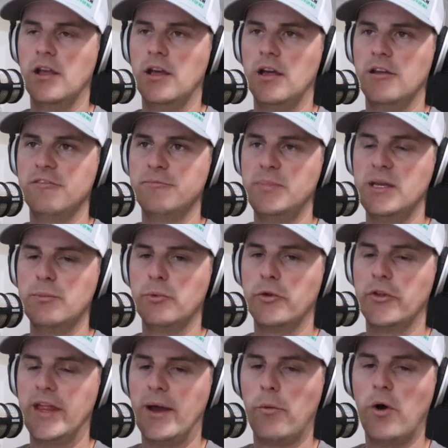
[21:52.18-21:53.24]
of
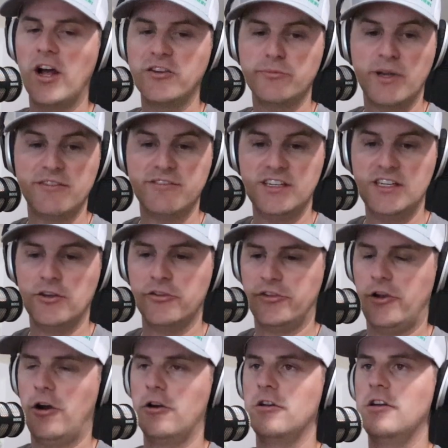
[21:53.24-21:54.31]
people that watch my videos
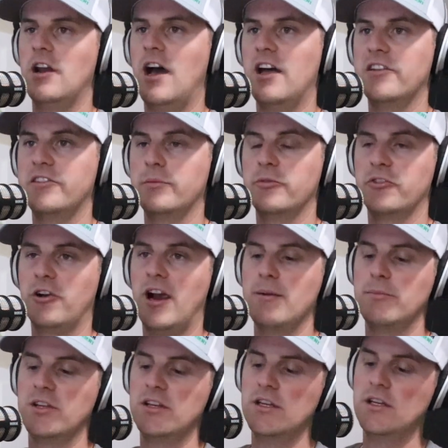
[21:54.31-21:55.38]
are not
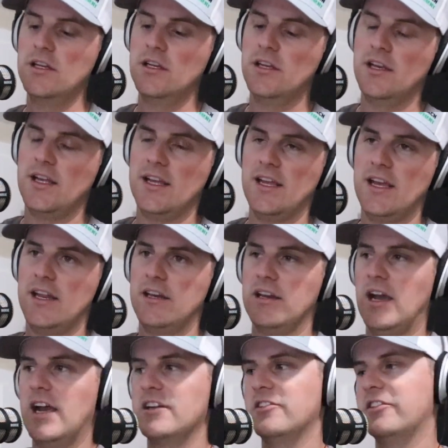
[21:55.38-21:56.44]
subscribed. And
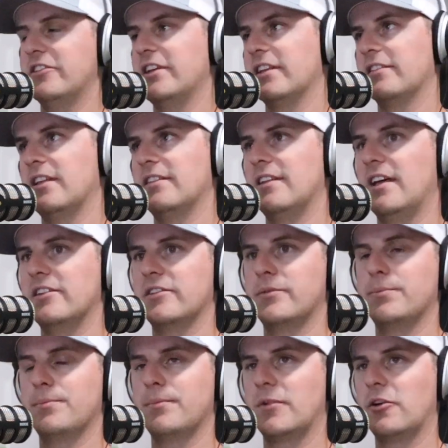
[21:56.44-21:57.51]
I just think that
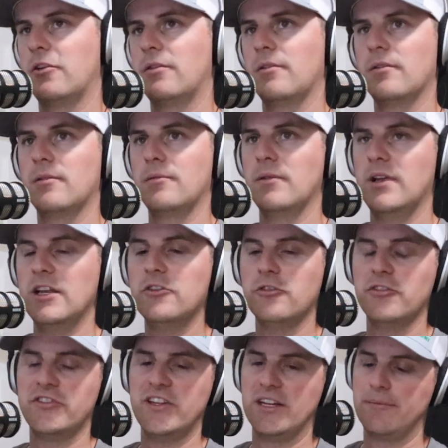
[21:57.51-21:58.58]
that's
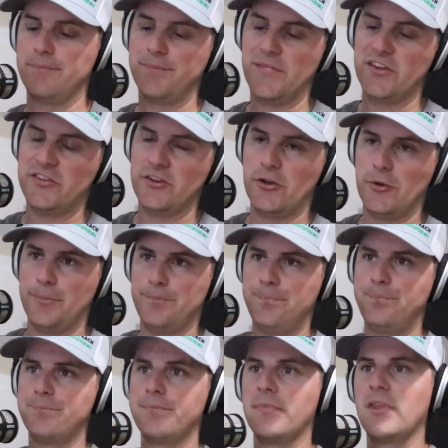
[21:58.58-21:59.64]
interesting. So
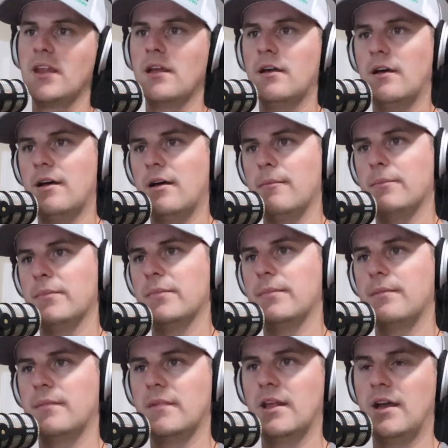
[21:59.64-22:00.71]

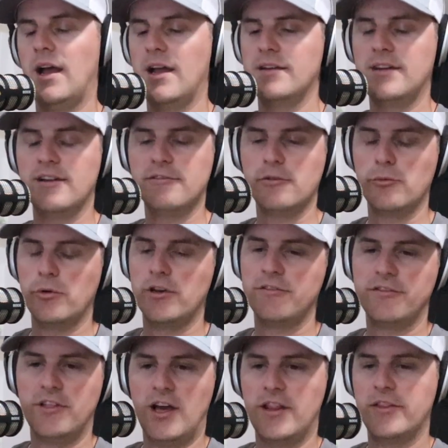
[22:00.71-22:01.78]
I never would have
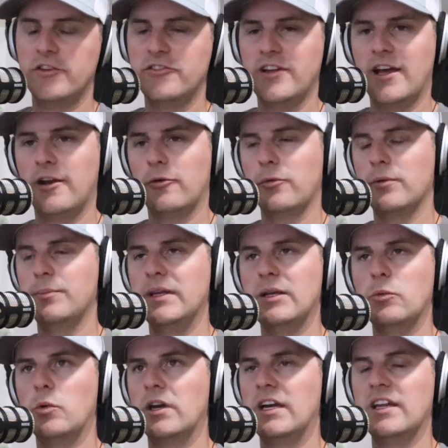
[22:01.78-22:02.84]
thought the channel would be
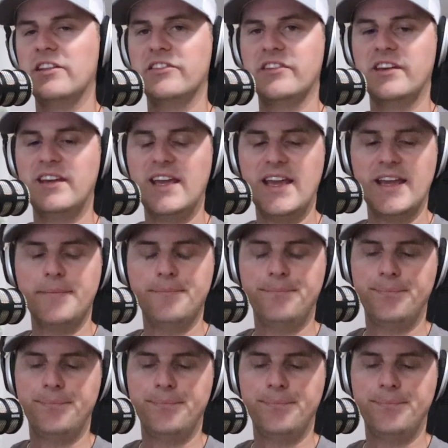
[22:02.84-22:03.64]
what it is today,